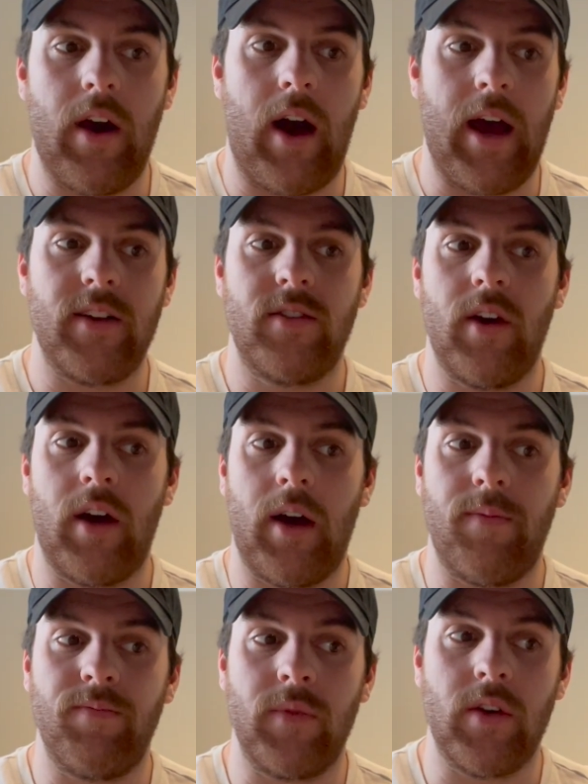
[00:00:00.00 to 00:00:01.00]
I had
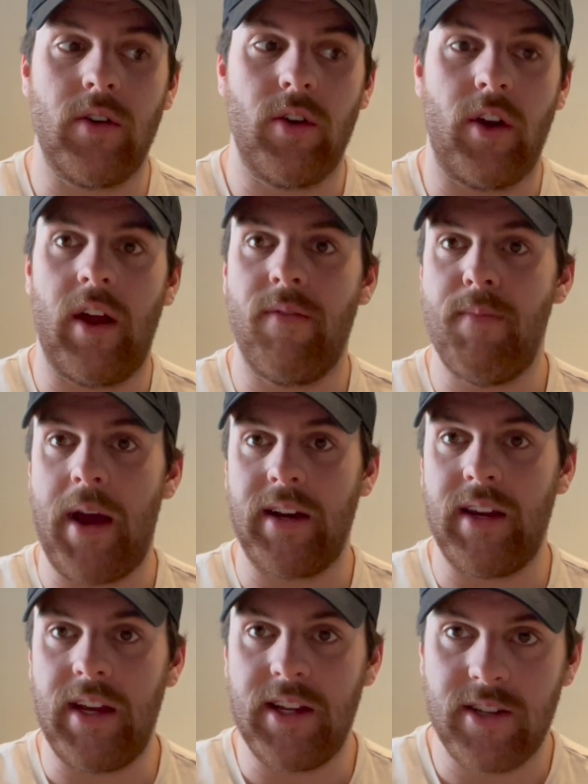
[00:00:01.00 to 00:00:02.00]
not enough
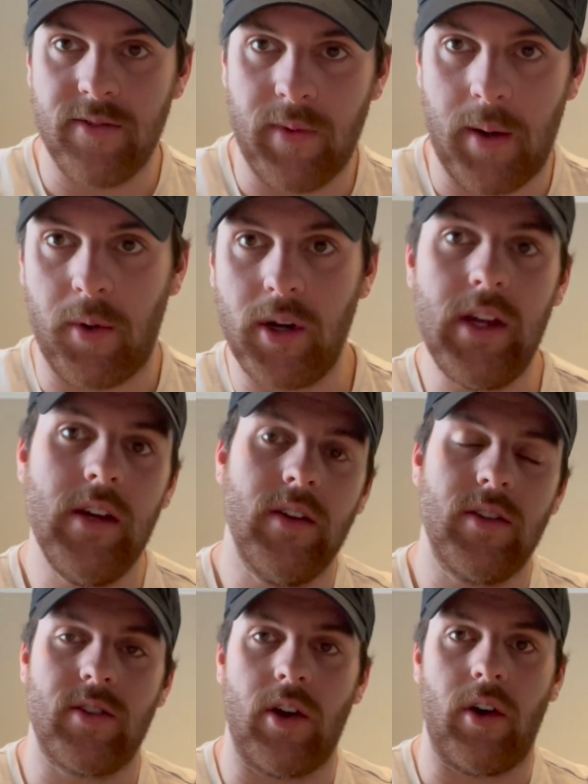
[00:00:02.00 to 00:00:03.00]
magnesium in my body.
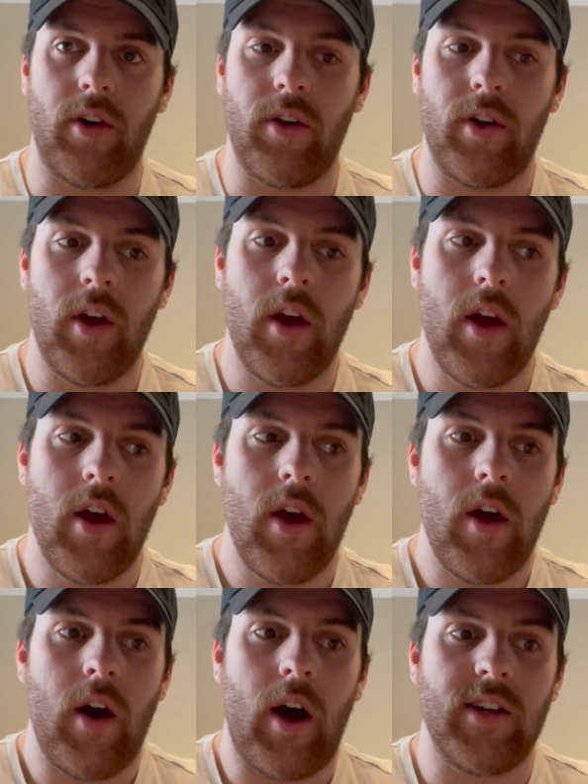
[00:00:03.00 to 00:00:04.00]
So
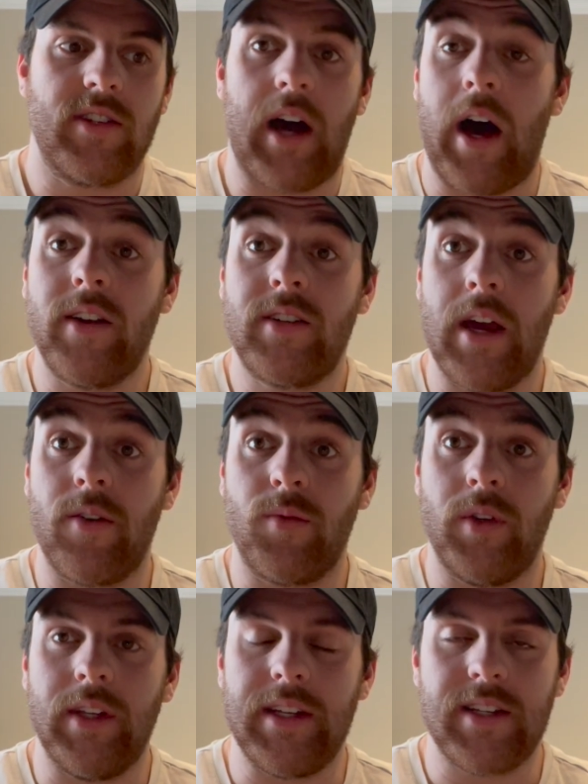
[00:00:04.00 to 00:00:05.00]
I started to get
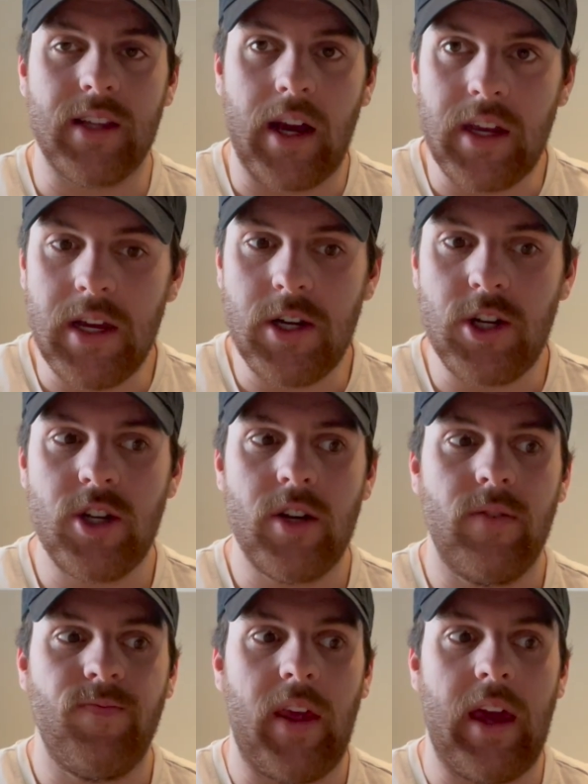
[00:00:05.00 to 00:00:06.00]
really sluggish
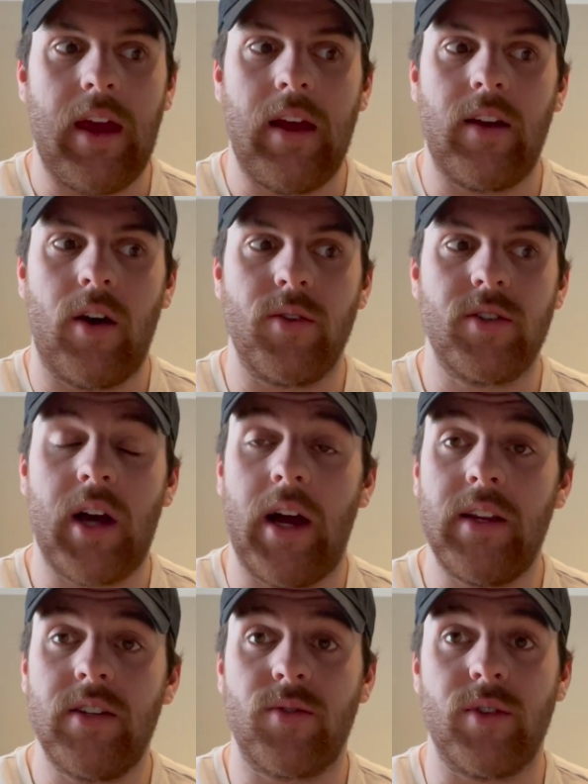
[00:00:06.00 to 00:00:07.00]
and I was
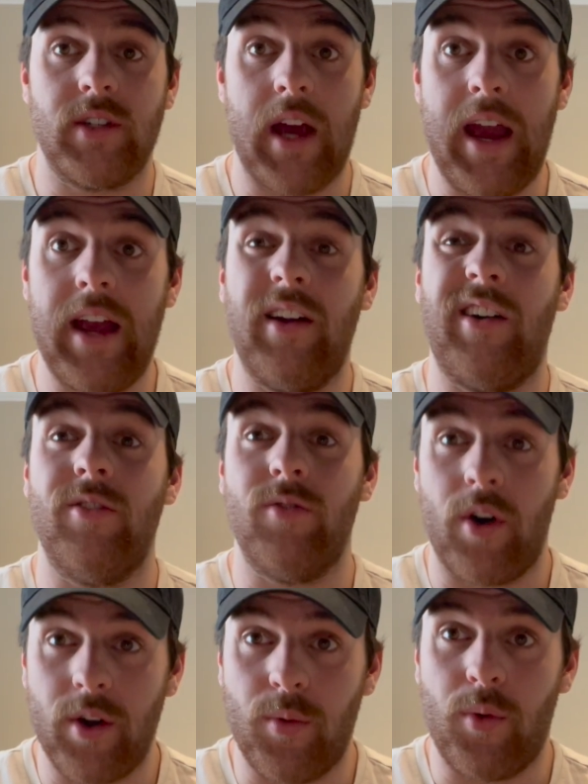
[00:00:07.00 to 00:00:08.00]
starting to retain a
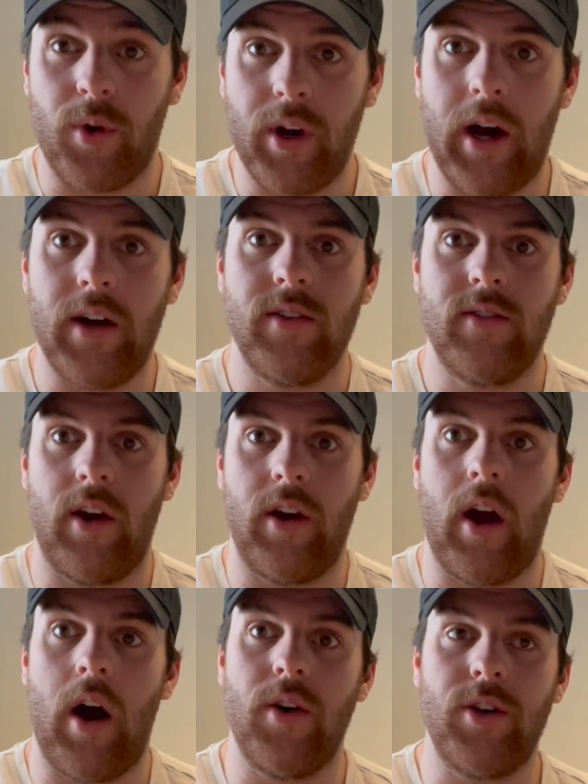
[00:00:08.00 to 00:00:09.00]
lot of water. So
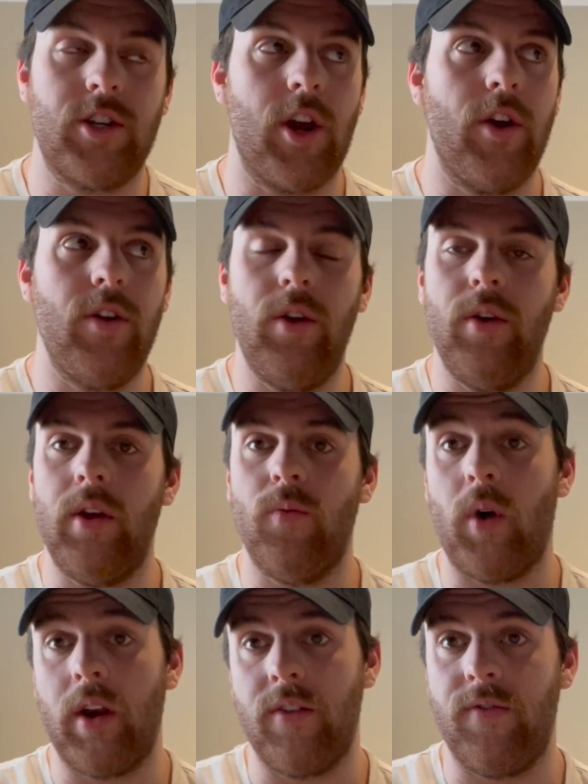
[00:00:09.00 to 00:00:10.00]
I'll show you in
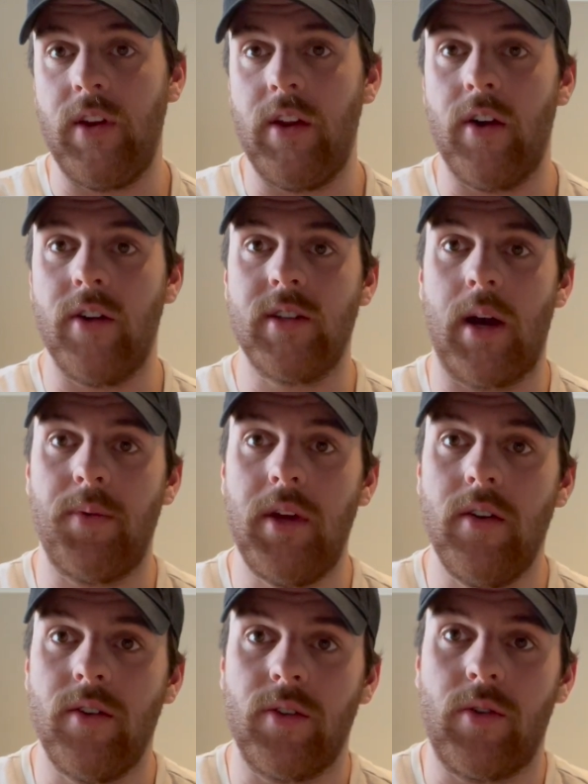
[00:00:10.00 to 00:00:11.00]
one of the videos up
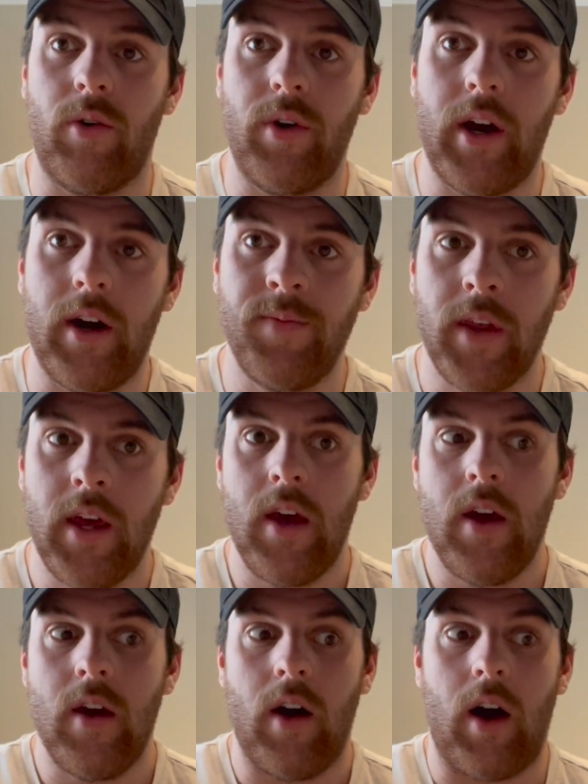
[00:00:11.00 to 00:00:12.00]
here in the corner
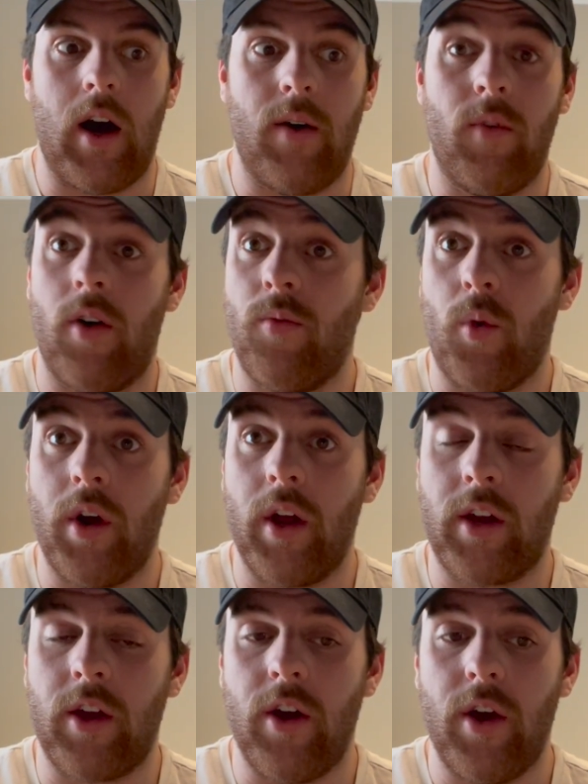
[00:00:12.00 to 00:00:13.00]
of what
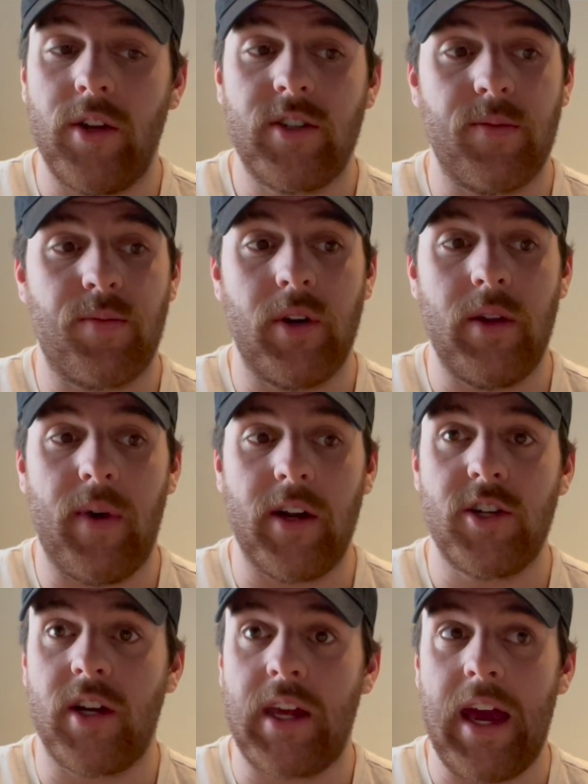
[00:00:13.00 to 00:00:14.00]
occurred. So pretty
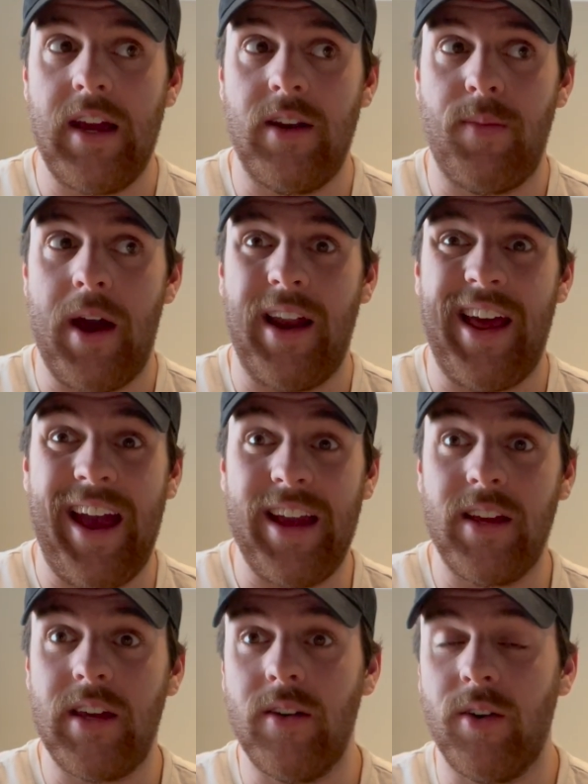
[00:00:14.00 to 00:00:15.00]
much I gained about
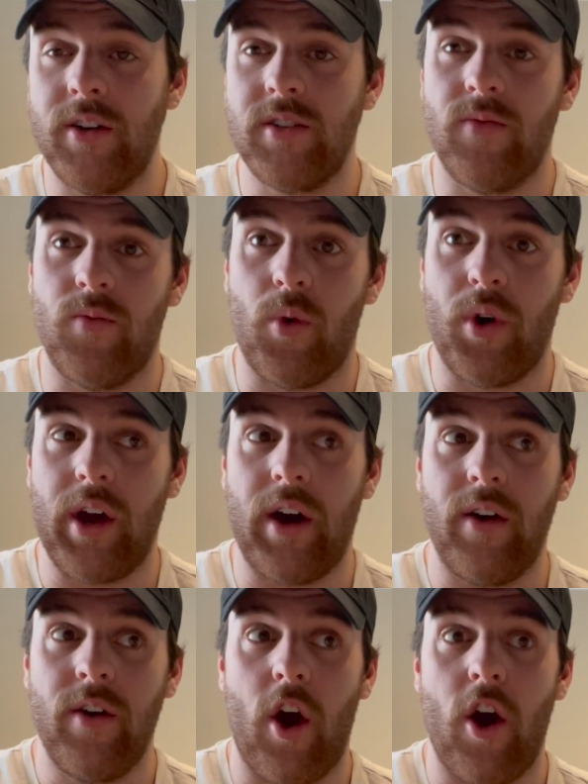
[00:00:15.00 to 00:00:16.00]
8 kilos of
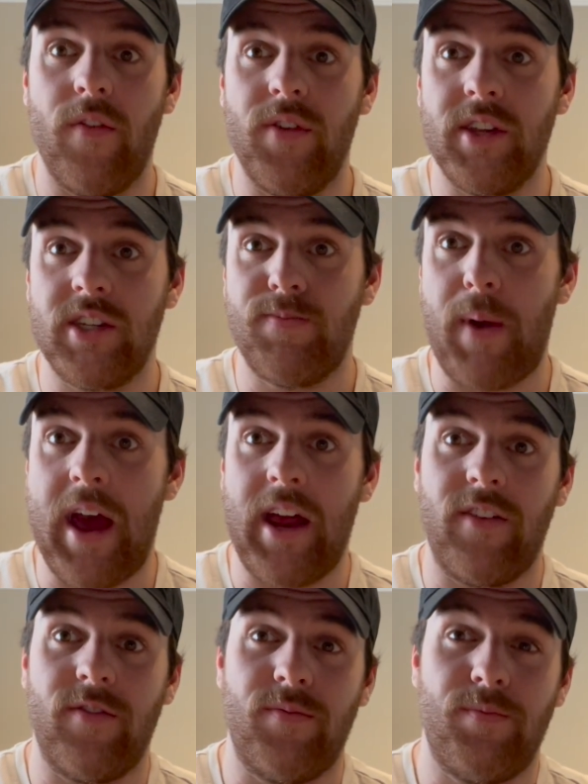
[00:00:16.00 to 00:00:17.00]
water over the
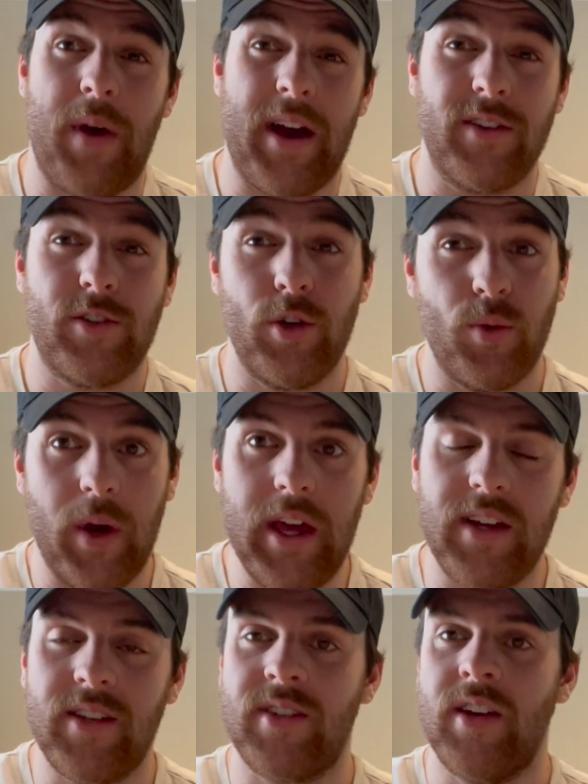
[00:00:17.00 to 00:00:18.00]
span of about 2
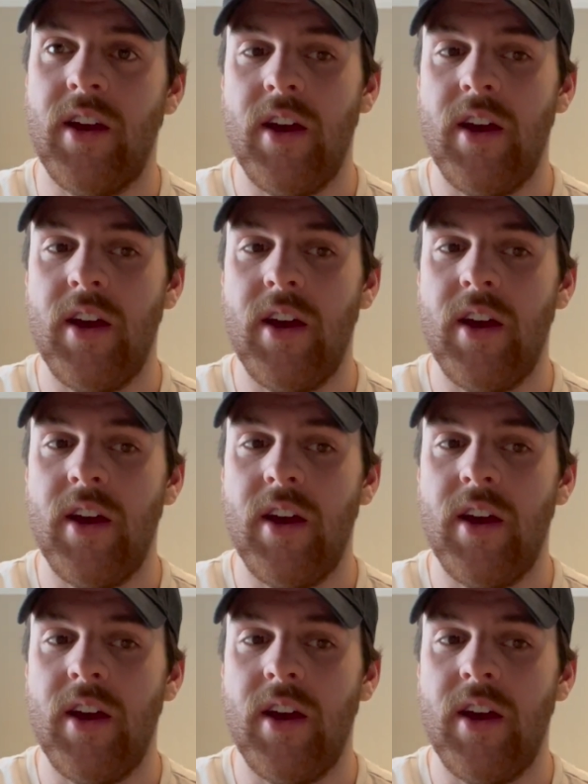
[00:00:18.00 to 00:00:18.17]
weeks.